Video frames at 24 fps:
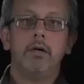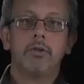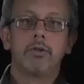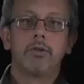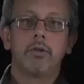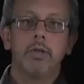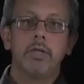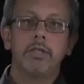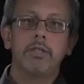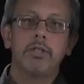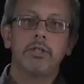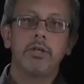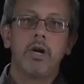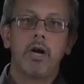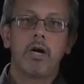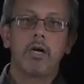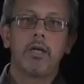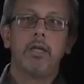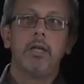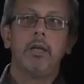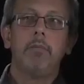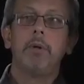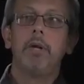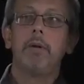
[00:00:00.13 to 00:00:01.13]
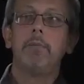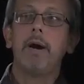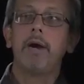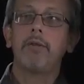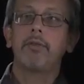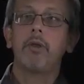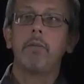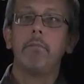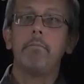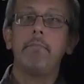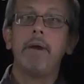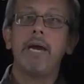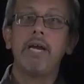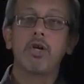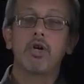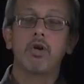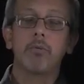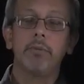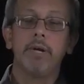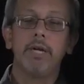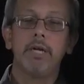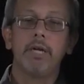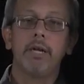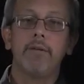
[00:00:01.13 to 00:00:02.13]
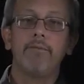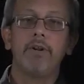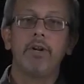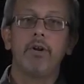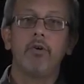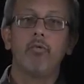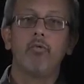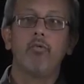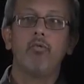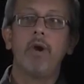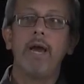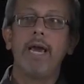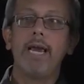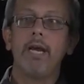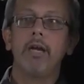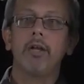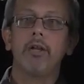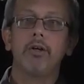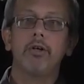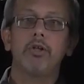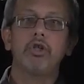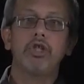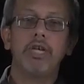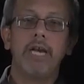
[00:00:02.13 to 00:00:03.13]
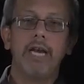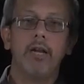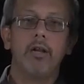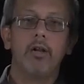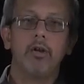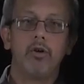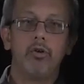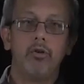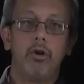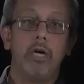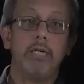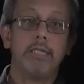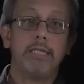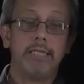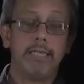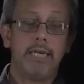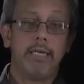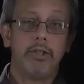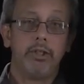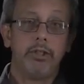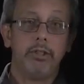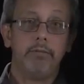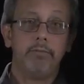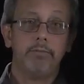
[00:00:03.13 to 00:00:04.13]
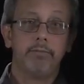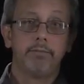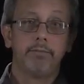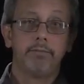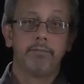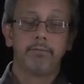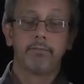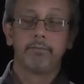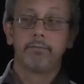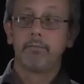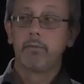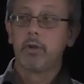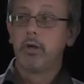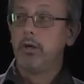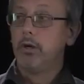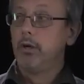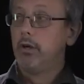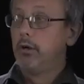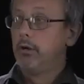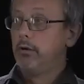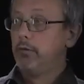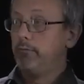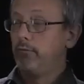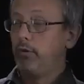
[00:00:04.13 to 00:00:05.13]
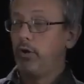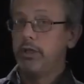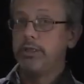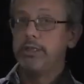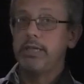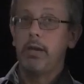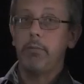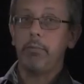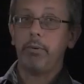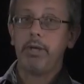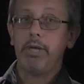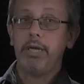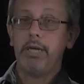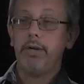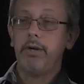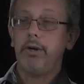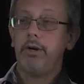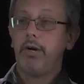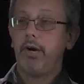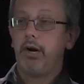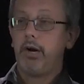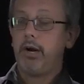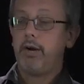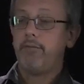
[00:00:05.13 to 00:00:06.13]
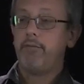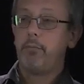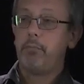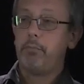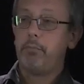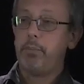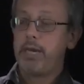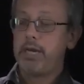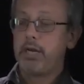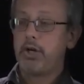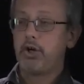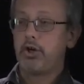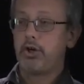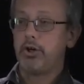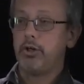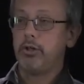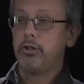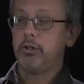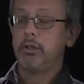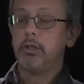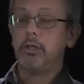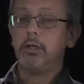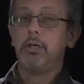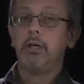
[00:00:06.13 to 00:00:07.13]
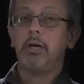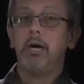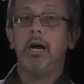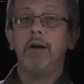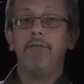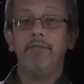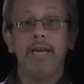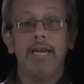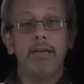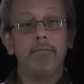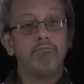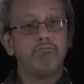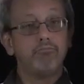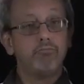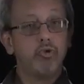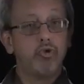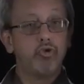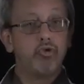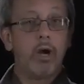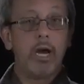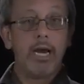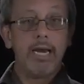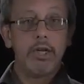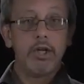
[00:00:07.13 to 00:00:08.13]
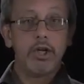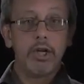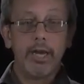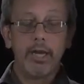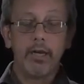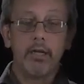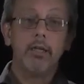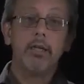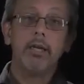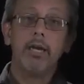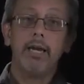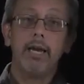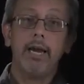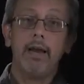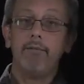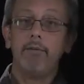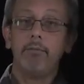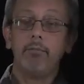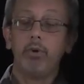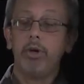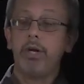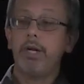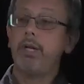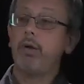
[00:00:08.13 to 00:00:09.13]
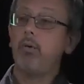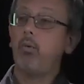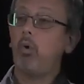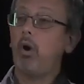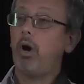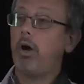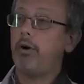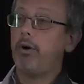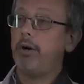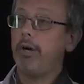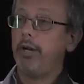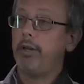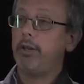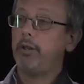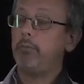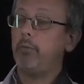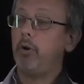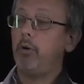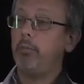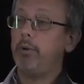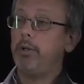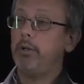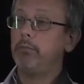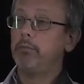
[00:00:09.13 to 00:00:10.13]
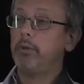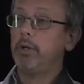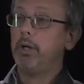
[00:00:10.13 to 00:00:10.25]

So let's talk a little bit about the measurement of an irregular channel cross-section. For example here, here I have a picture of a dry channel. I haven't put any water in at the moment,